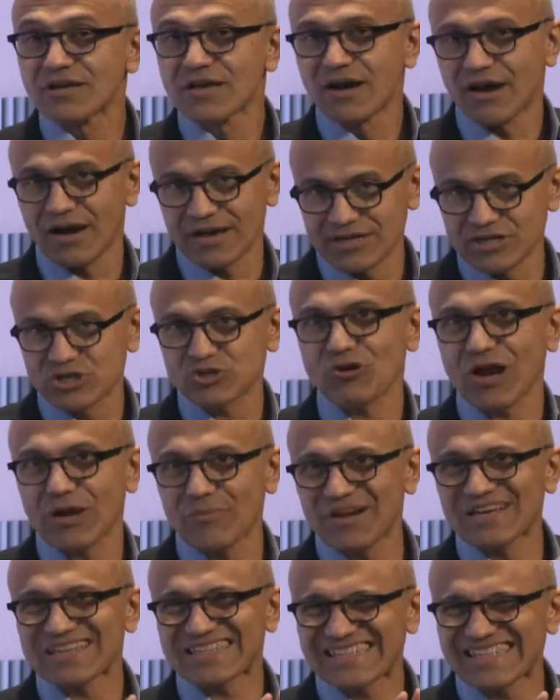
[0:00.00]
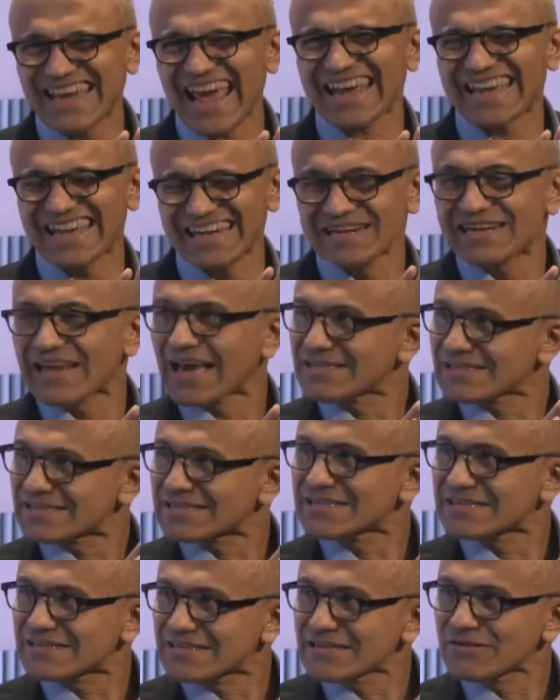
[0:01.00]
I describe it as tech
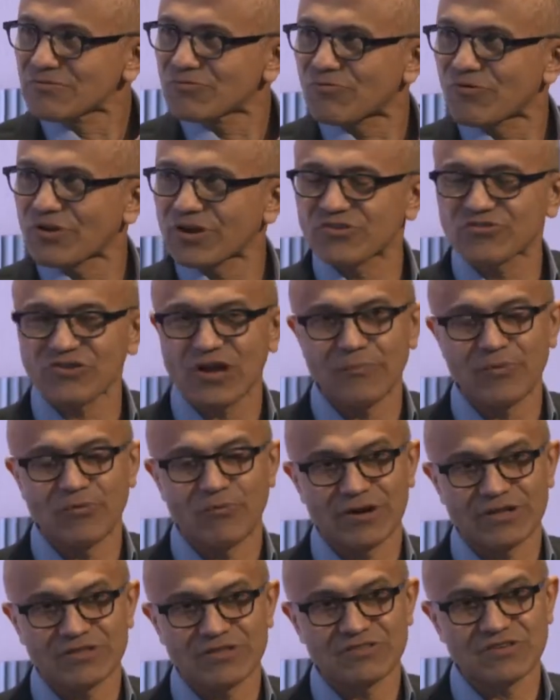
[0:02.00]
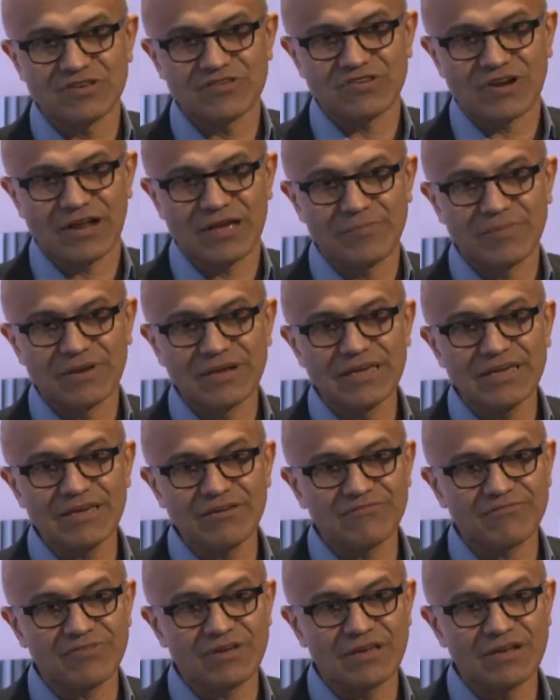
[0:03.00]
intensity. For example, one of the things that I
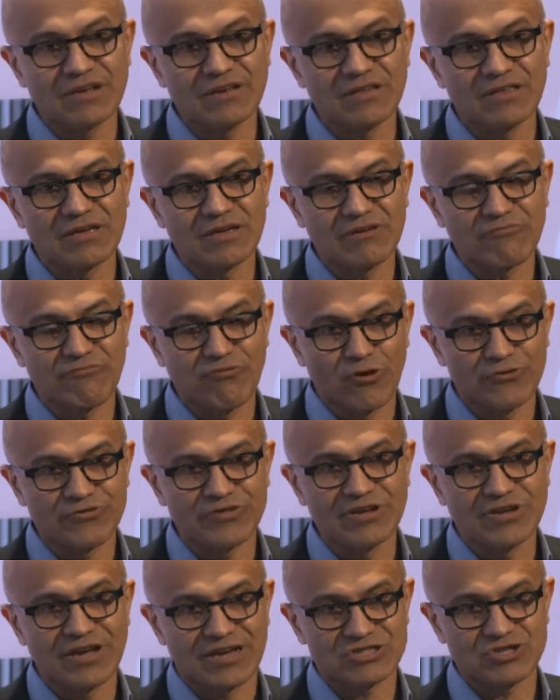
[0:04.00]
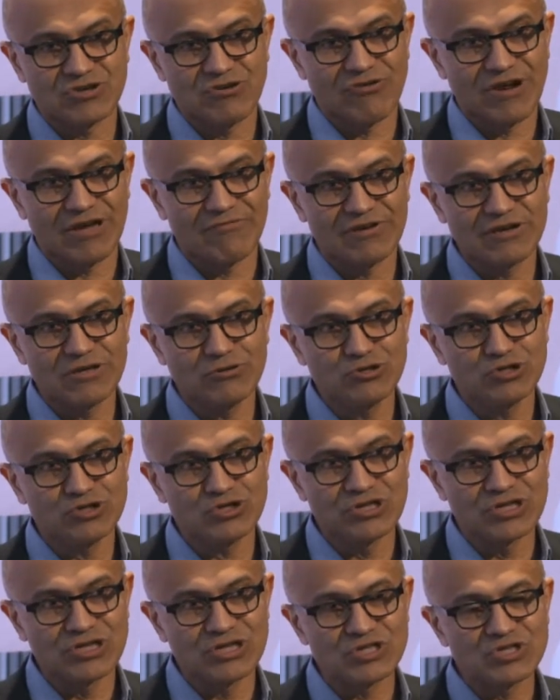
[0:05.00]
believe in the fourth industrial
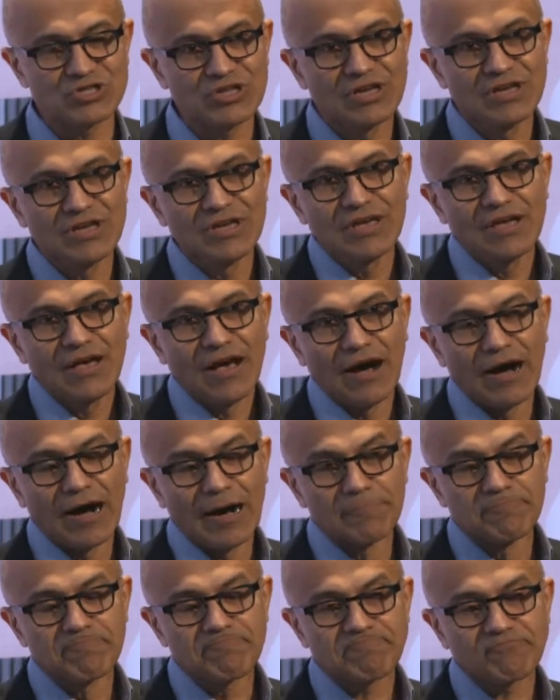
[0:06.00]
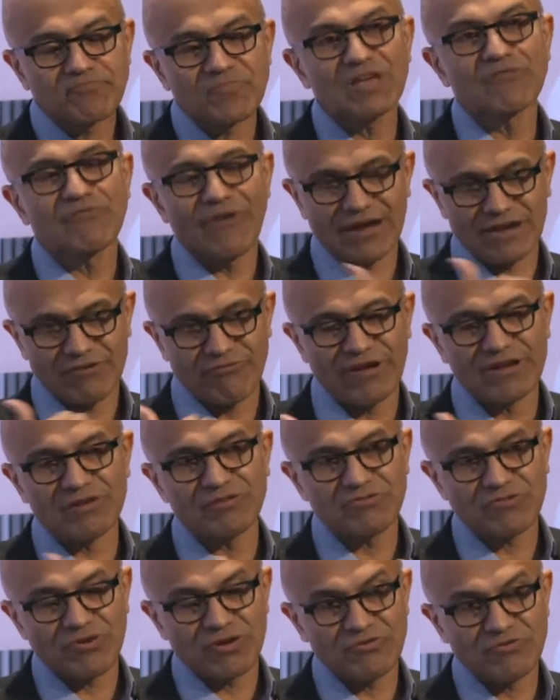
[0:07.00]
revolution is, in fact, if I
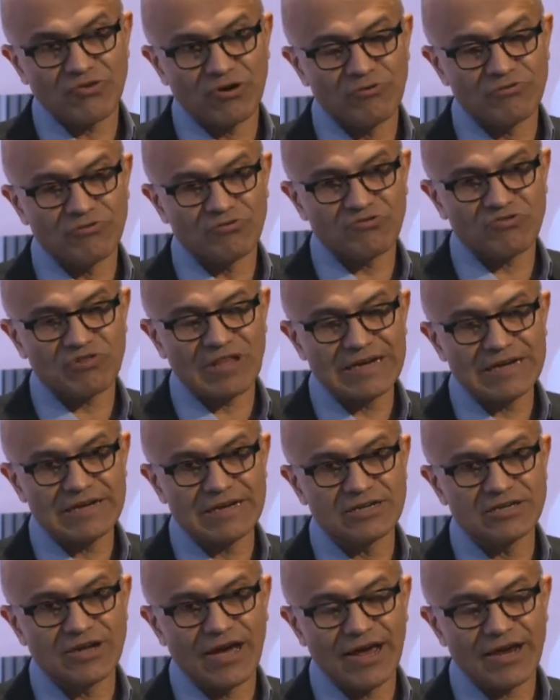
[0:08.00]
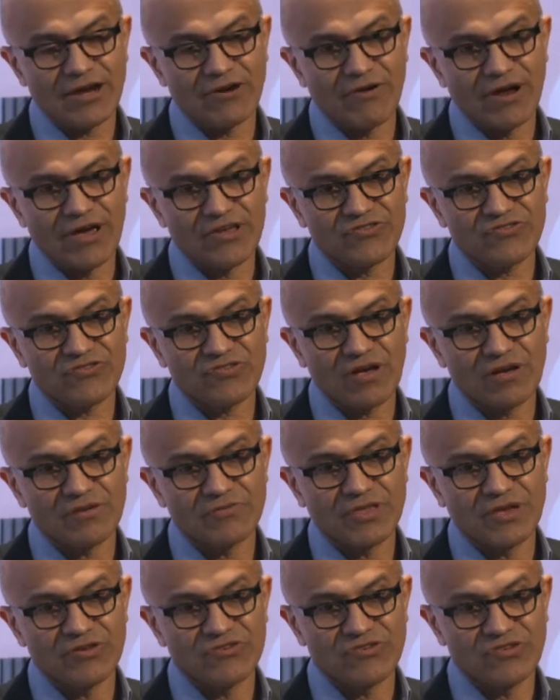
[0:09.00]
sort of slightly digress,
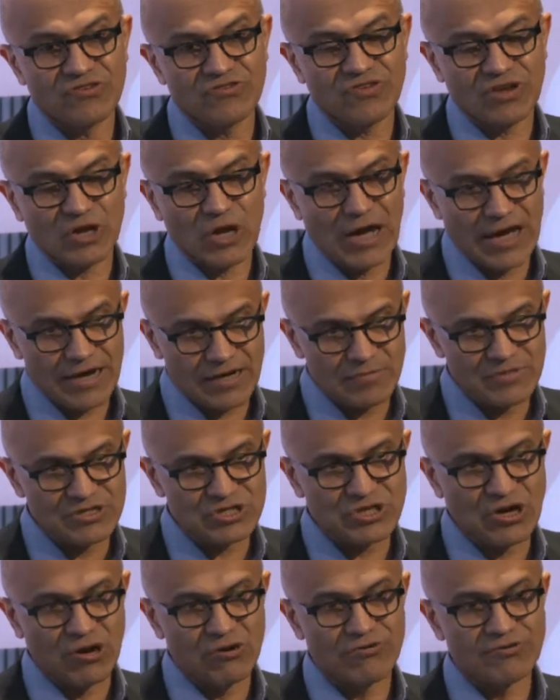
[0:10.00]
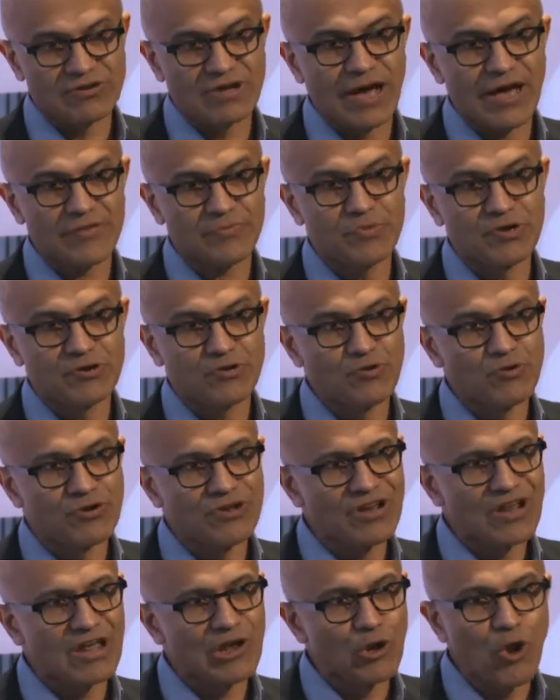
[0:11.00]
there's this economist out of Dartmouth who
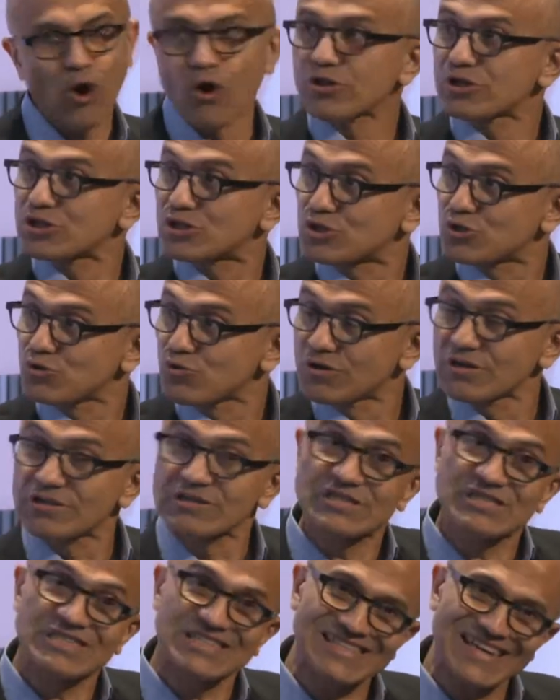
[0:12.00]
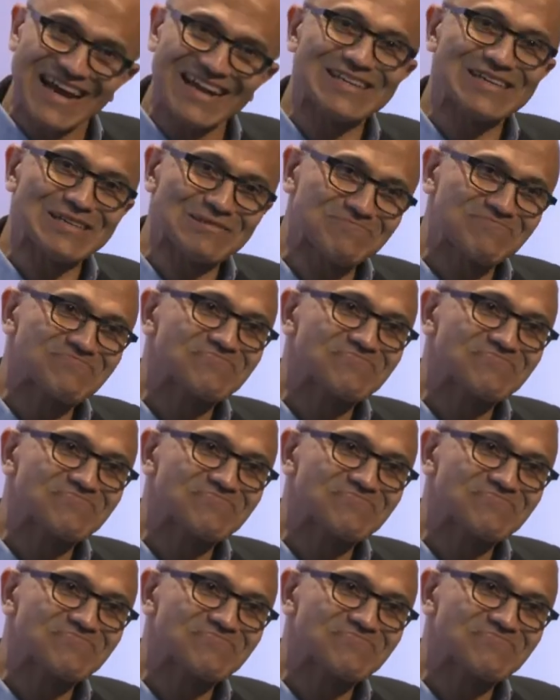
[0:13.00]
did a longitudinal study